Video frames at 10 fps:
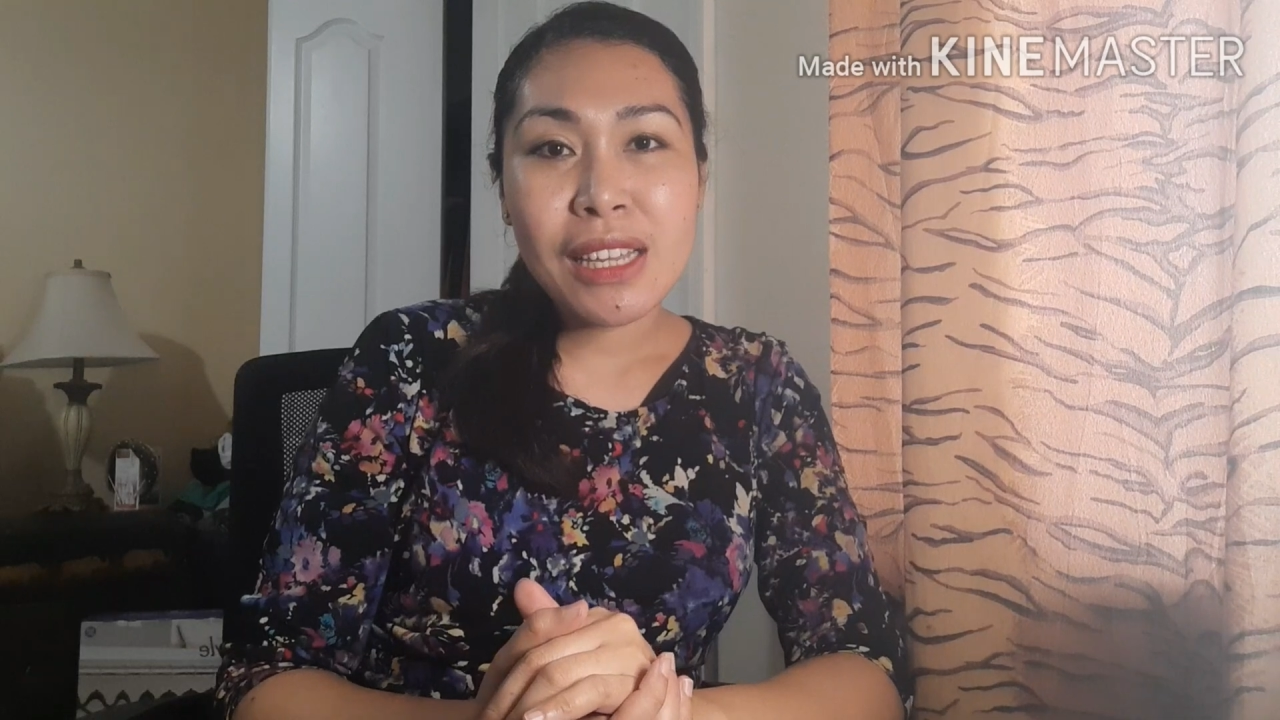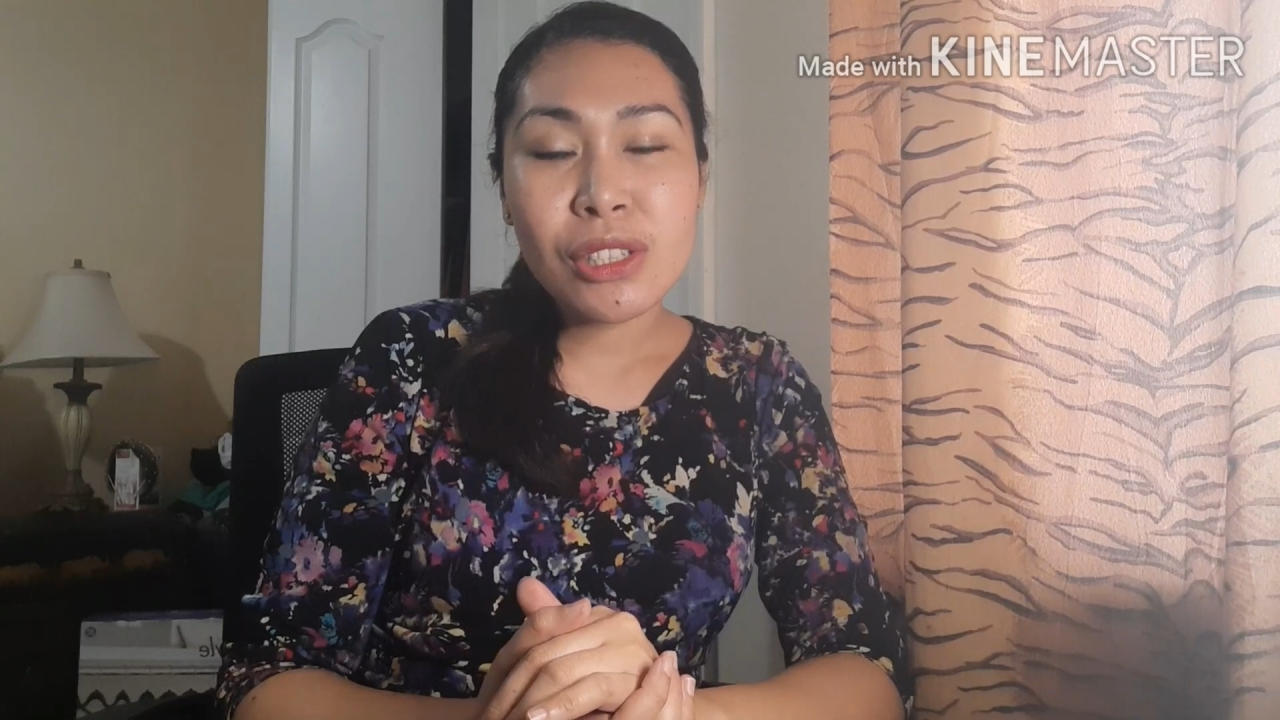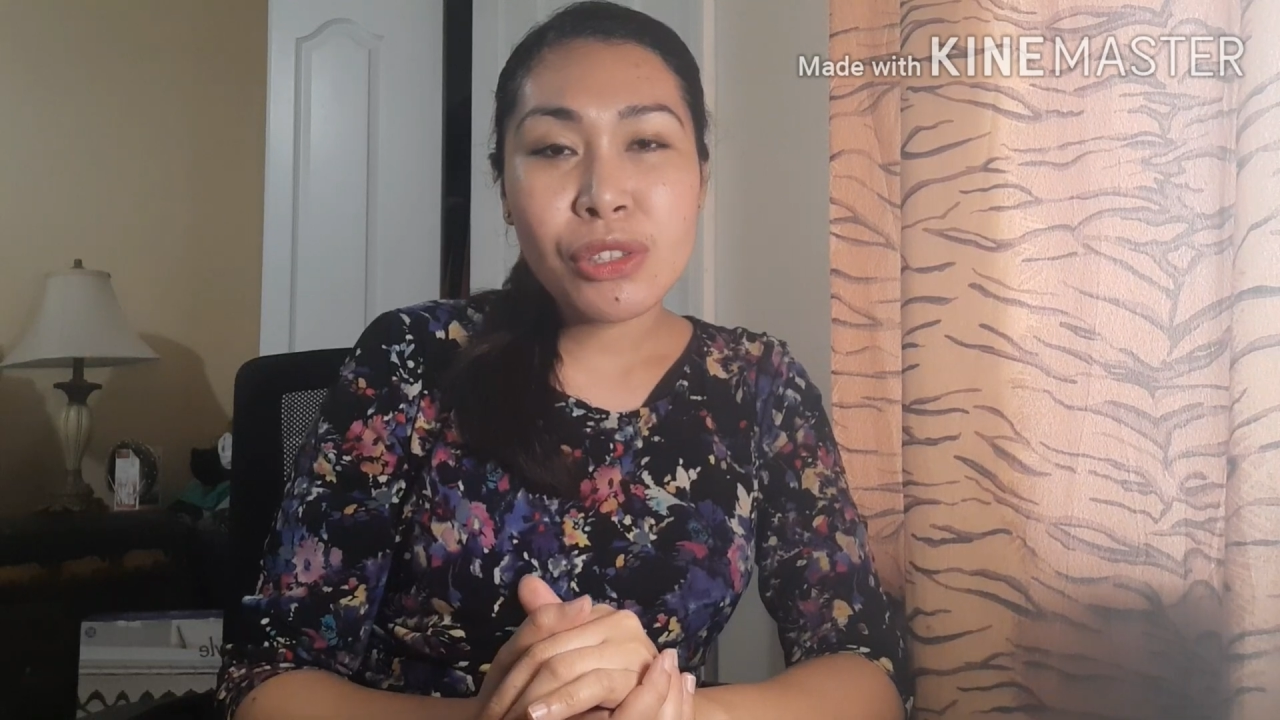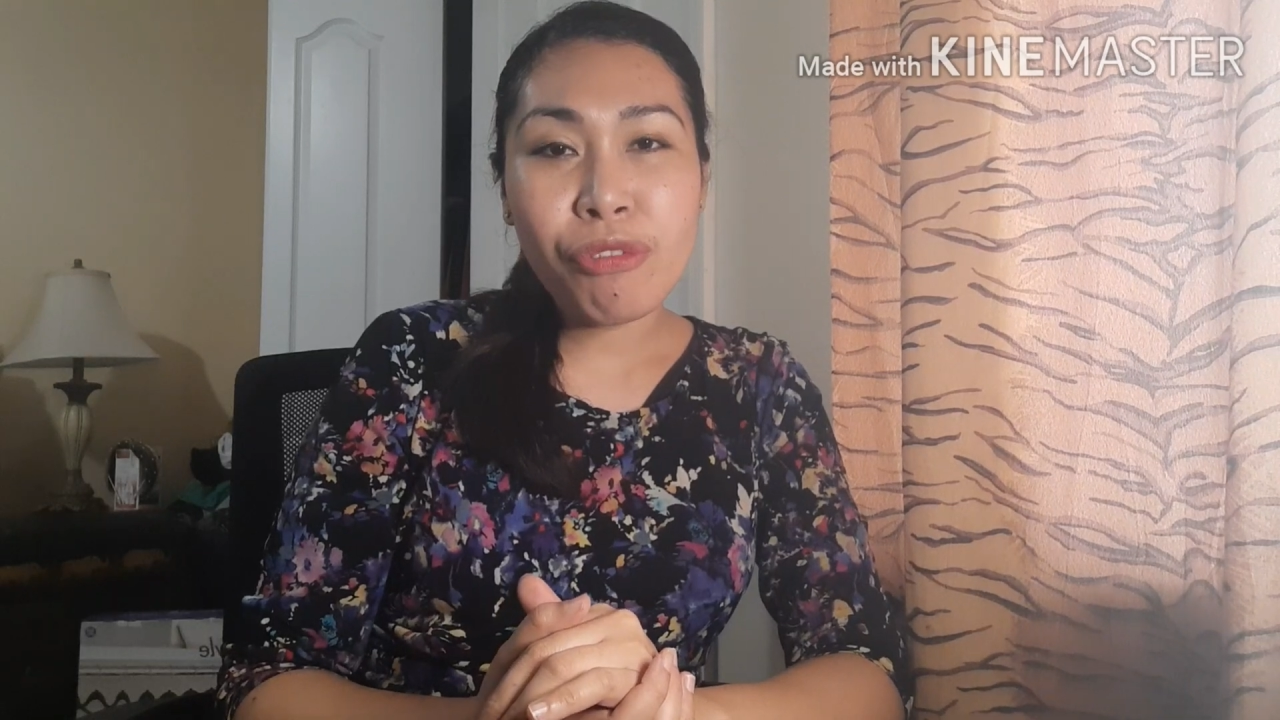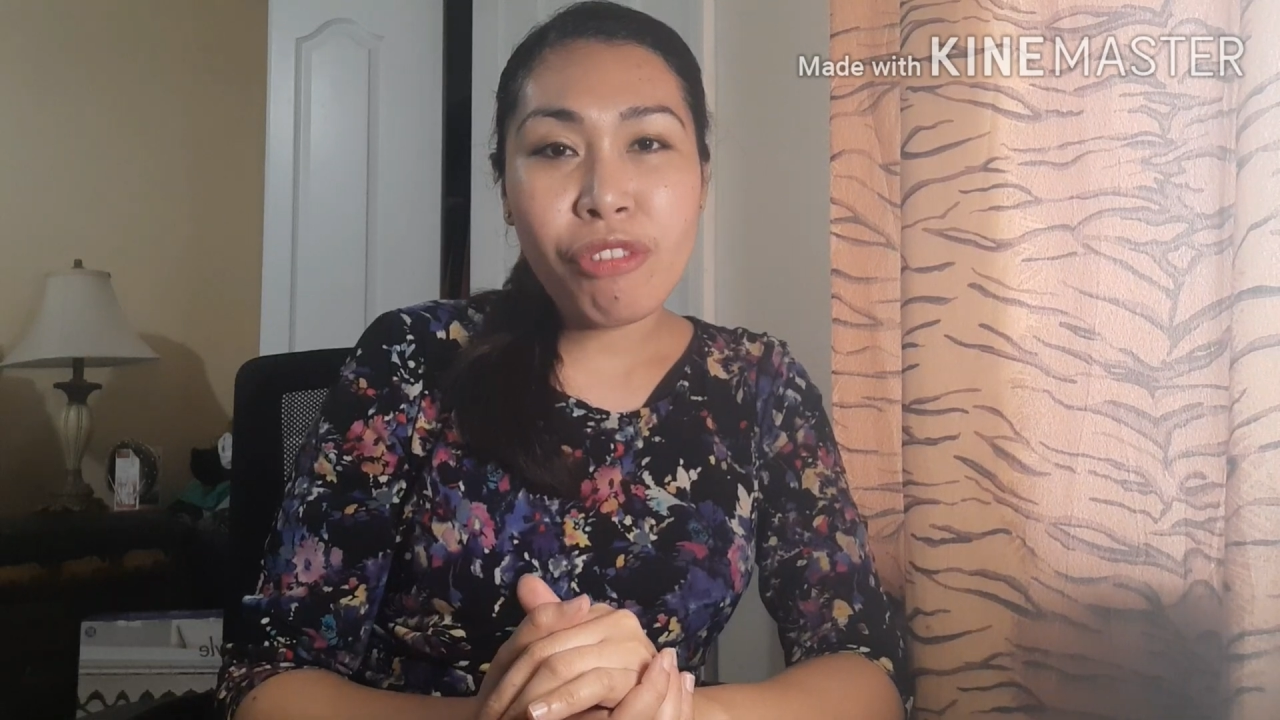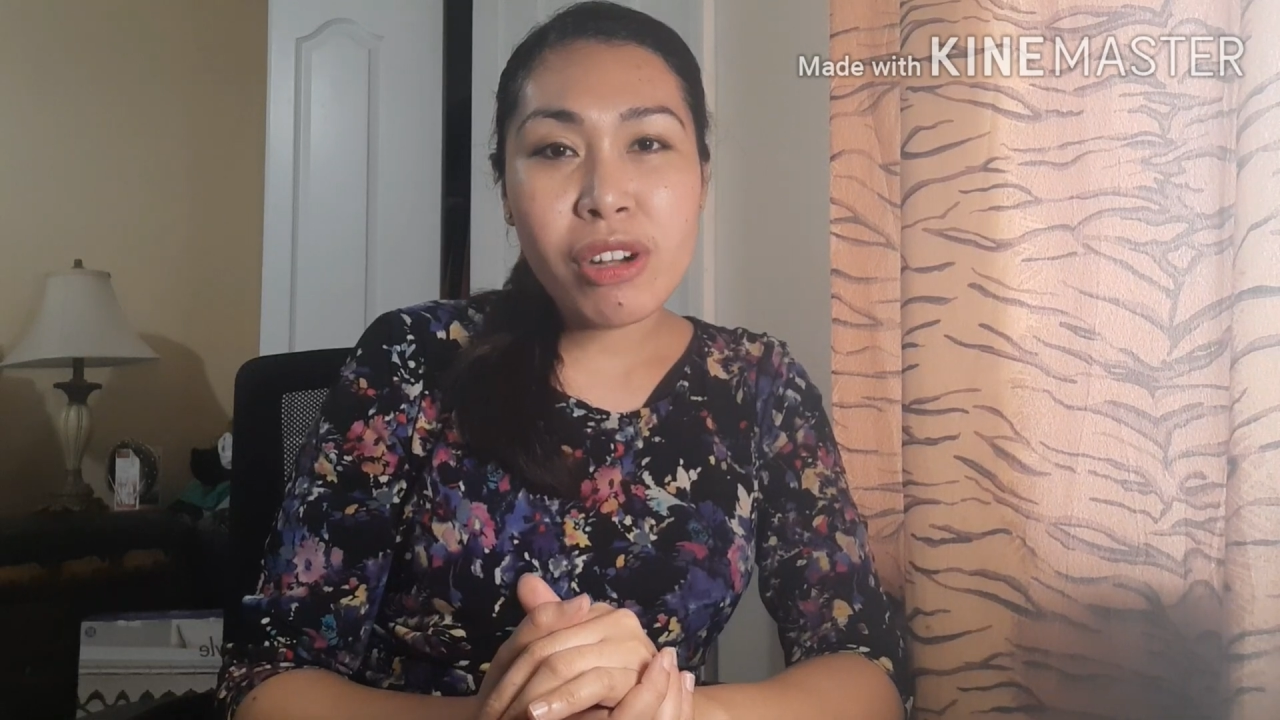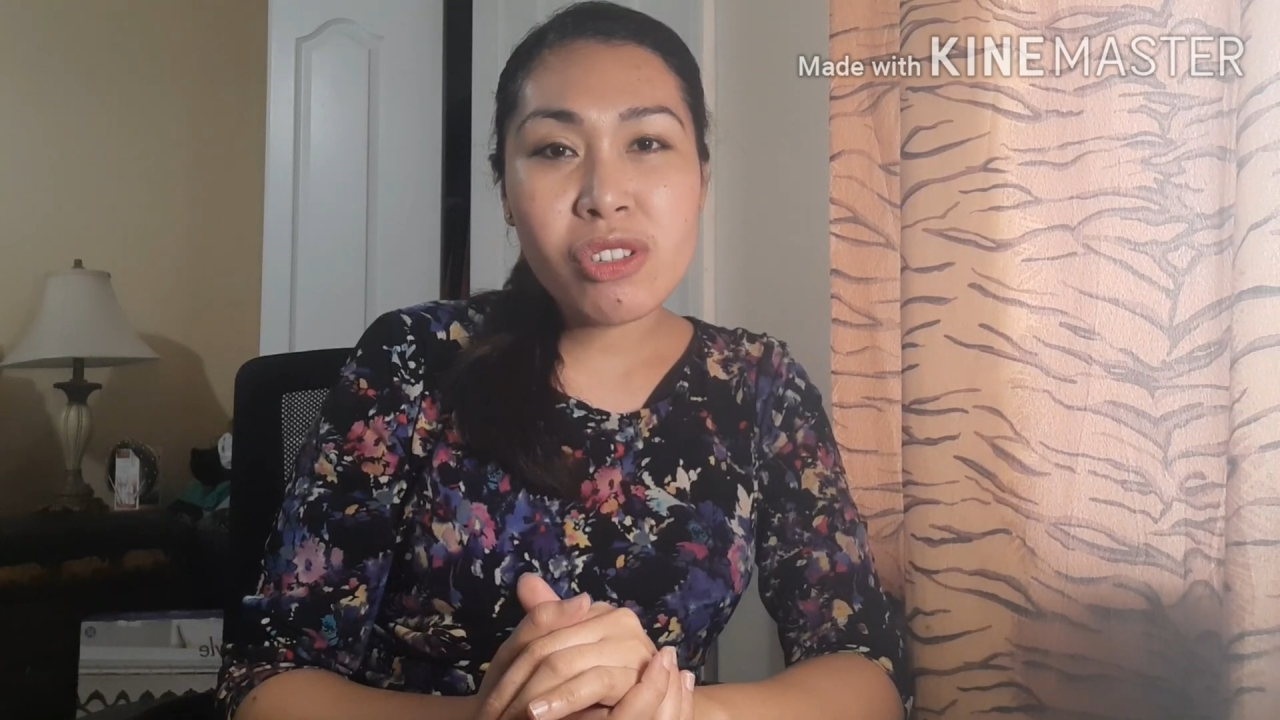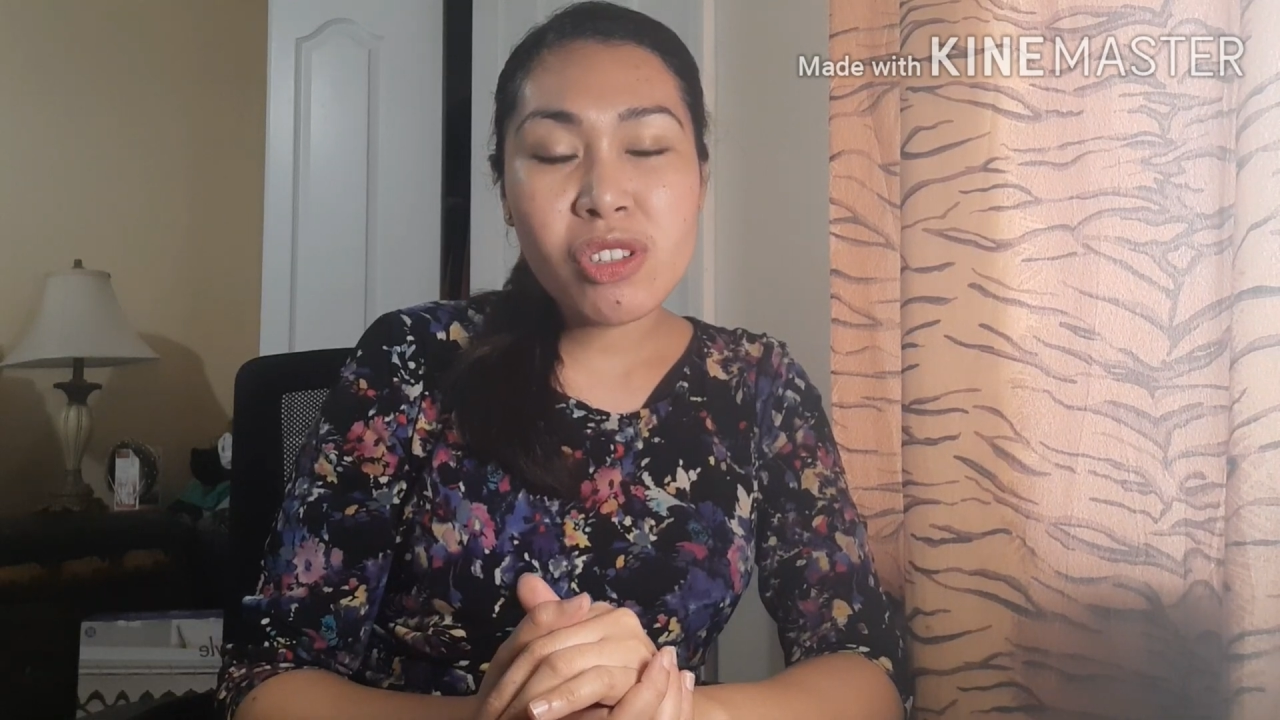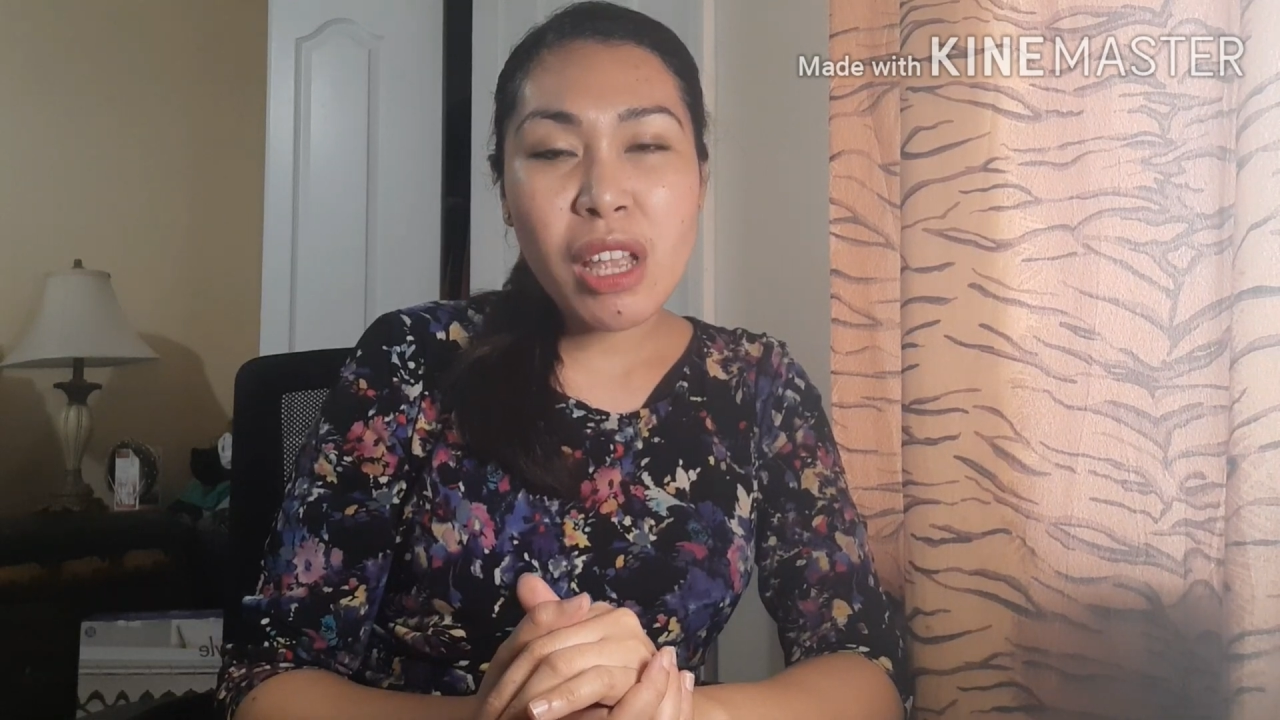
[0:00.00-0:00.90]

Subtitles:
So first,